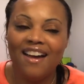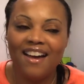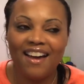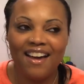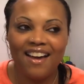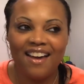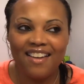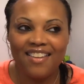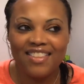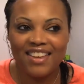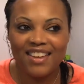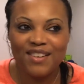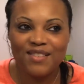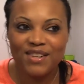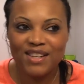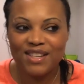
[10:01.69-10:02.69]
I
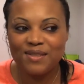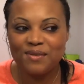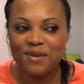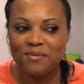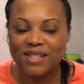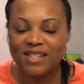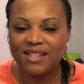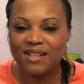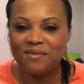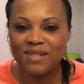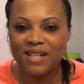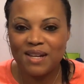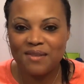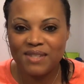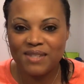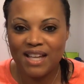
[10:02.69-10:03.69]
think we as women
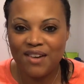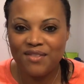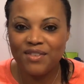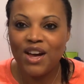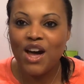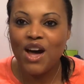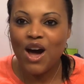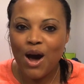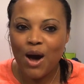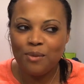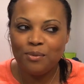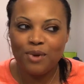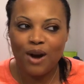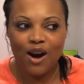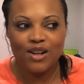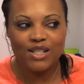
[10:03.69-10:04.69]
sometimes have a
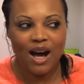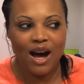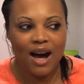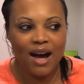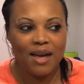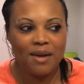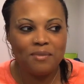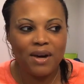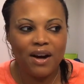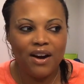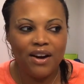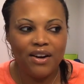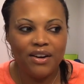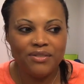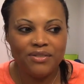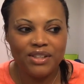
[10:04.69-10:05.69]
hard time
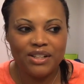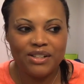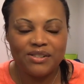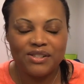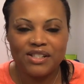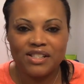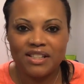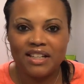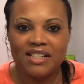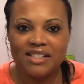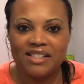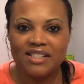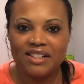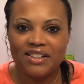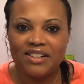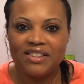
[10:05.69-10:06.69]
of, you know, just
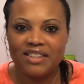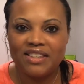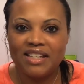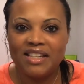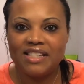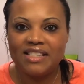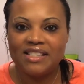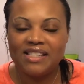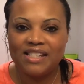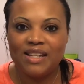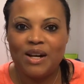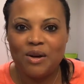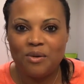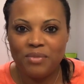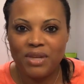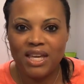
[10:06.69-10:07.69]
letting certain things, you
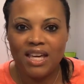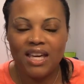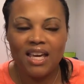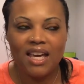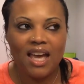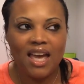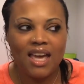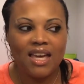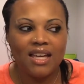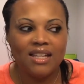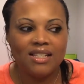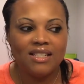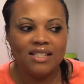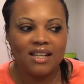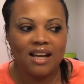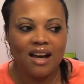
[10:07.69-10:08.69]
know, be,
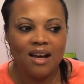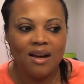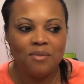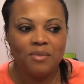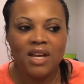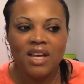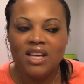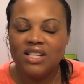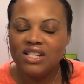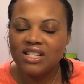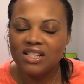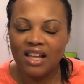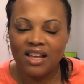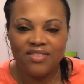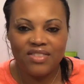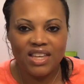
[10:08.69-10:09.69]
and
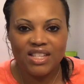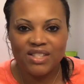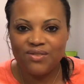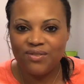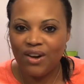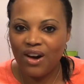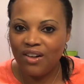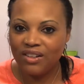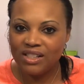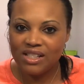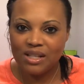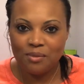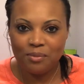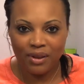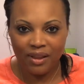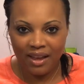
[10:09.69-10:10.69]
just letting things fall
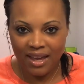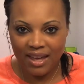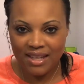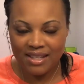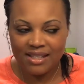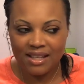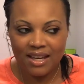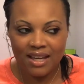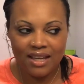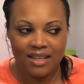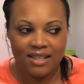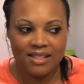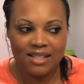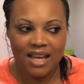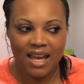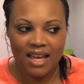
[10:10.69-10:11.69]
into place,
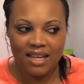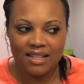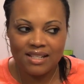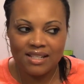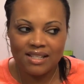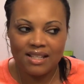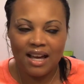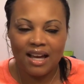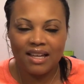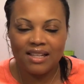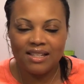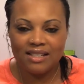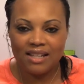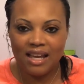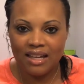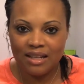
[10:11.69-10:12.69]
and taking a
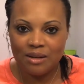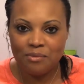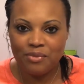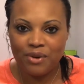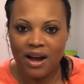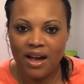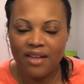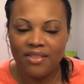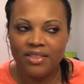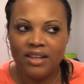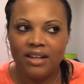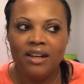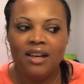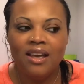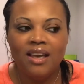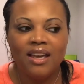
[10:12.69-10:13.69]
second, taking a breath,
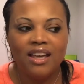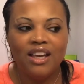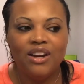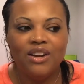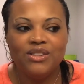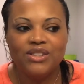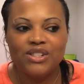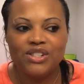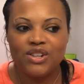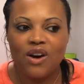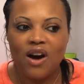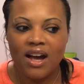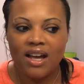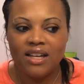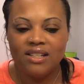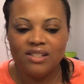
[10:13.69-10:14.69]
and, you know, just
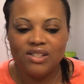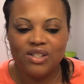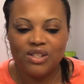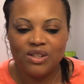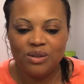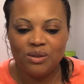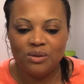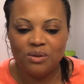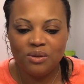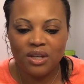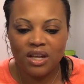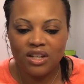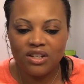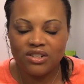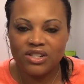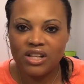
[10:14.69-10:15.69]
trying to
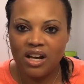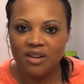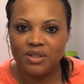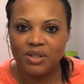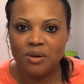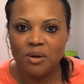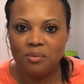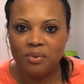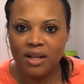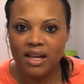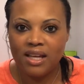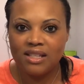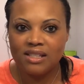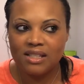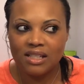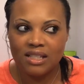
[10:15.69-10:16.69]
get yourself to a
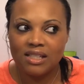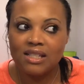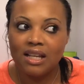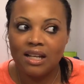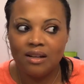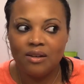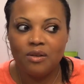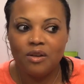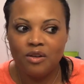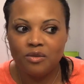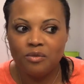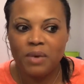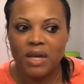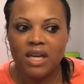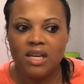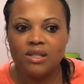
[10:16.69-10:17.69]
place, like I said,
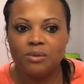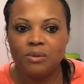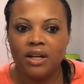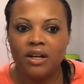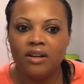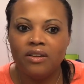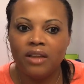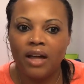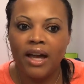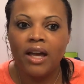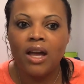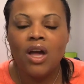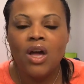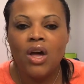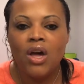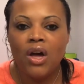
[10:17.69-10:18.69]
of peace, where you're like,
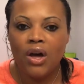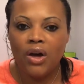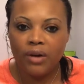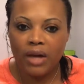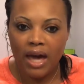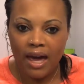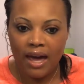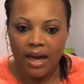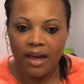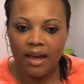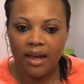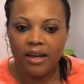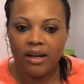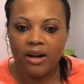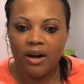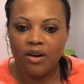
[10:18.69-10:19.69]
okay,
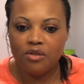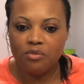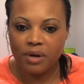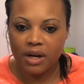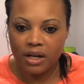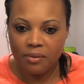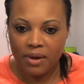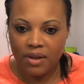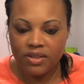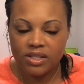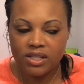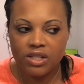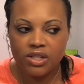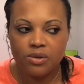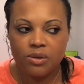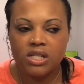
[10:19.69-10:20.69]
you know, I've prayed about this
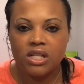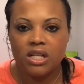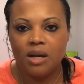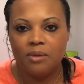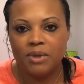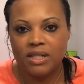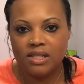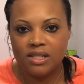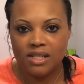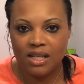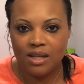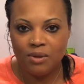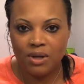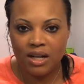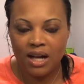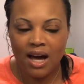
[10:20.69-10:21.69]
situation, I'm gonna
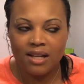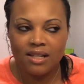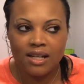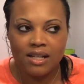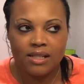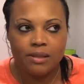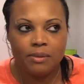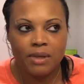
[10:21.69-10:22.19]
see what God does.